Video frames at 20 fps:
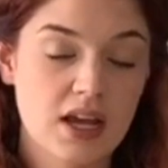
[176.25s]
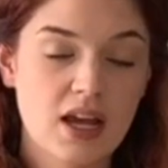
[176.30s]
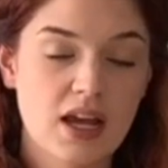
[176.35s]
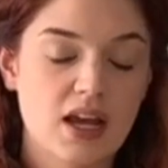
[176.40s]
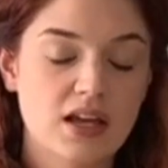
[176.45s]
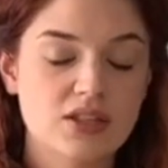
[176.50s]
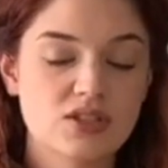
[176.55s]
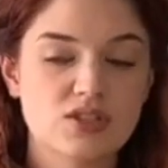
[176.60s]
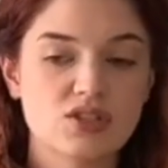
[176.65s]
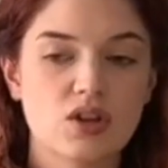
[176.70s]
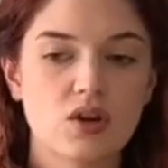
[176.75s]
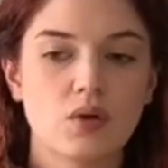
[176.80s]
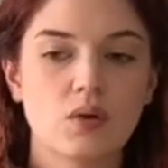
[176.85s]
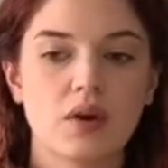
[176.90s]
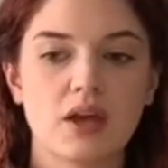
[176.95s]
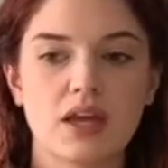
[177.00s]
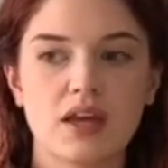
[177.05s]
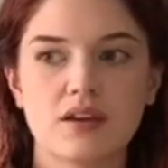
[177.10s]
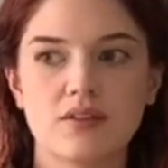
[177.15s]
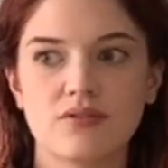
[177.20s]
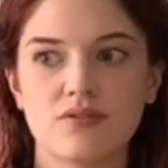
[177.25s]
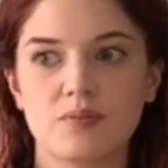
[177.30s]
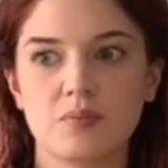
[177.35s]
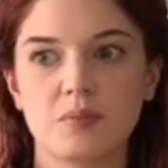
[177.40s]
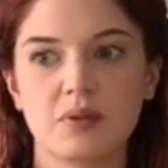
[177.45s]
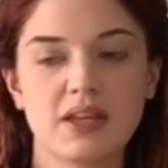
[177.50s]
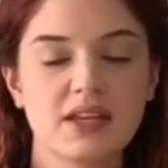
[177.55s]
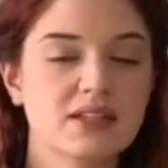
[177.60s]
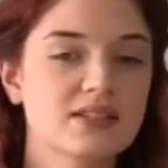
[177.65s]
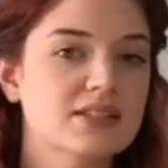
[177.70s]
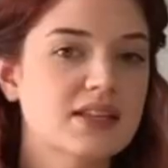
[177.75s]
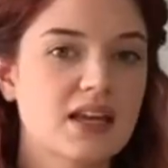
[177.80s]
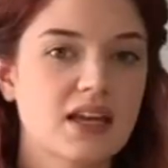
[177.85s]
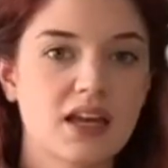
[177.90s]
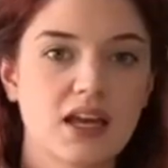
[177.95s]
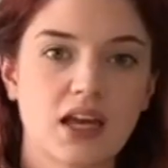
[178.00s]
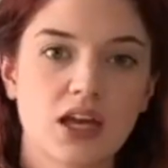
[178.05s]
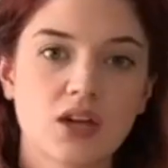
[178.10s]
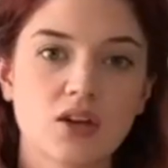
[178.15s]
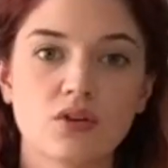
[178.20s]
And so if plants can't
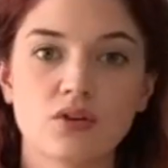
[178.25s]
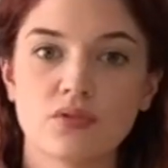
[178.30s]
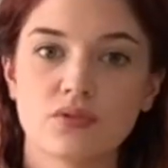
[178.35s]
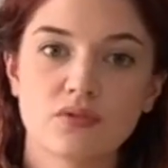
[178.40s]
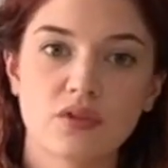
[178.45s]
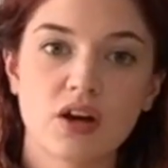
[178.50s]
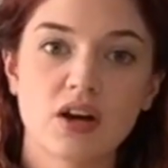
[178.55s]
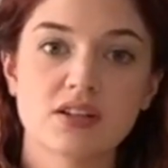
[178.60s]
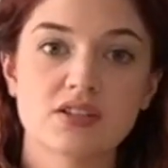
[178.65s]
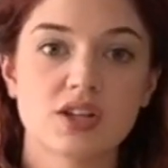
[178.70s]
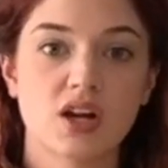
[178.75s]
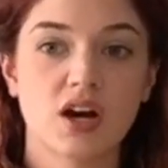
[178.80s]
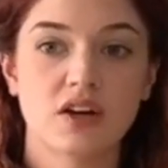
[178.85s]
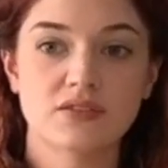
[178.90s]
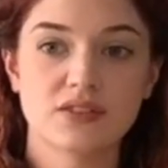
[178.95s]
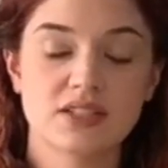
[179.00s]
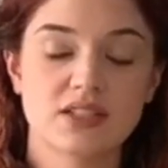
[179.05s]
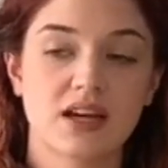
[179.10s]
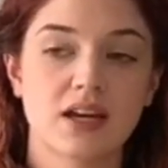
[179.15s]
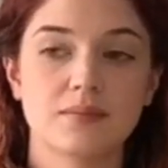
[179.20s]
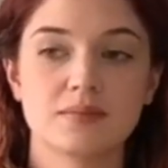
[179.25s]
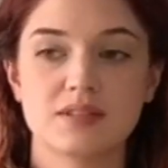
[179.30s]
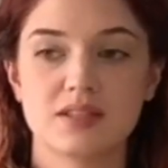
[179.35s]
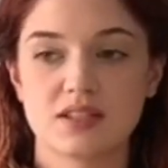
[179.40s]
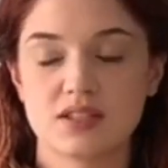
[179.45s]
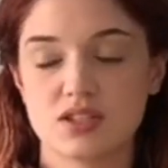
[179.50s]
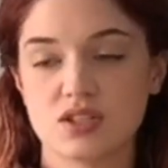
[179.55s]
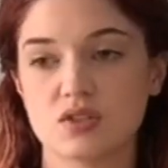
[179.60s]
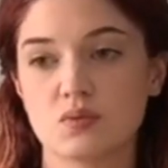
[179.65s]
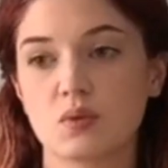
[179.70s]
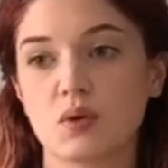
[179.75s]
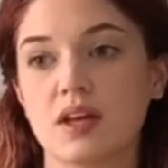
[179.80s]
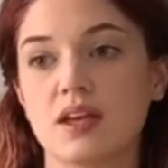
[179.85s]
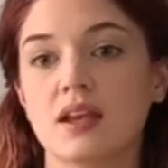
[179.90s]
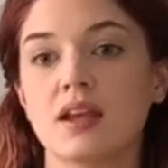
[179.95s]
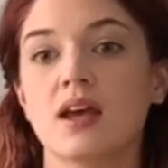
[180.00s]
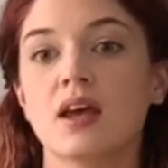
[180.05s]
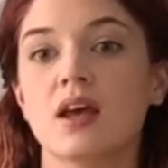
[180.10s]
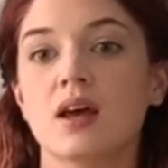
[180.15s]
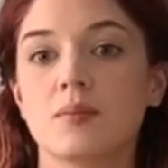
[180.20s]
handle frost, oftentimes this is
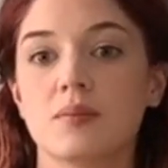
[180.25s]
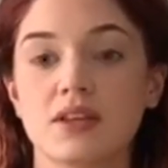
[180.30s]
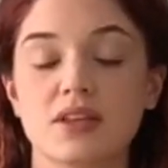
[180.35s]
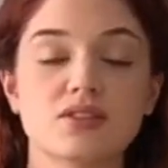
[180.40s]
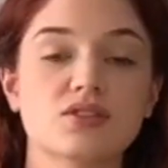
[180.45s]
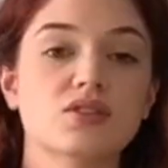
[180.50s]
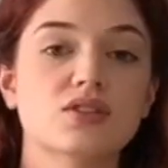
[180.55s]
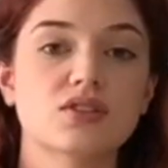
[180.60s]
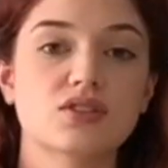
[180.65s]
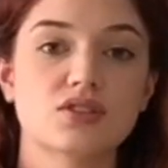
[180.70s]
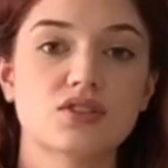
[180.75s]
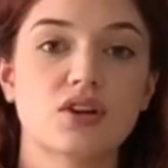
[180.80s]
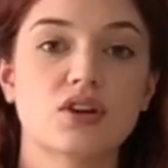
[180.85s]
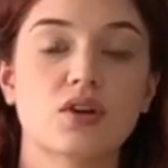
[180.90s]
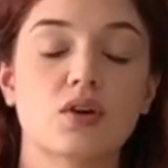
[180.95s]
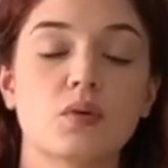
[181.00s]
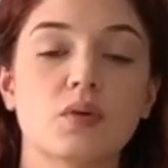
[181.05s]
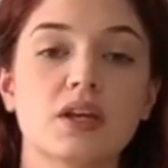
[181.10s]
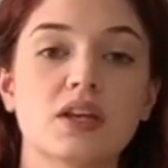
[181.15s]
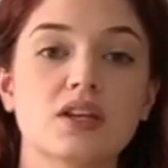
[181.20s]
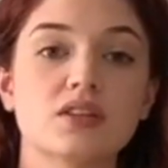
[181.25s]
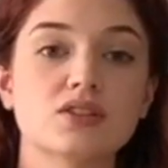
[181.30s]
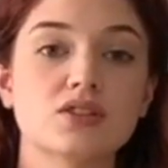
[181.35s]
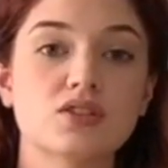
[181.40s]
when plants are going to start going into